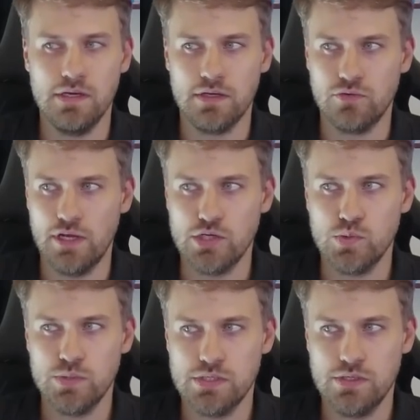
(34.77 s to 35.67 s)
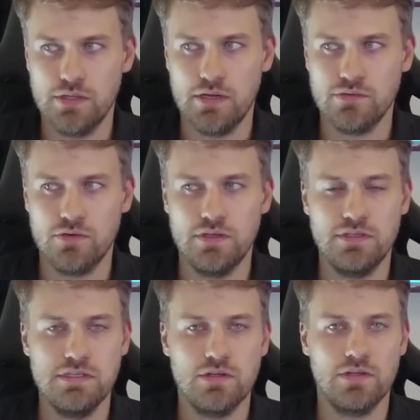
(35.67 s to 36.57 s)
creation wizard that is already
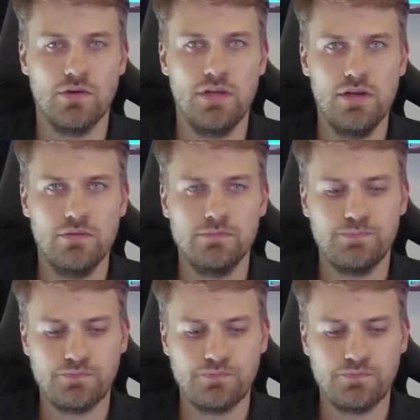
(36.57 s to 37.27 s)
teased down here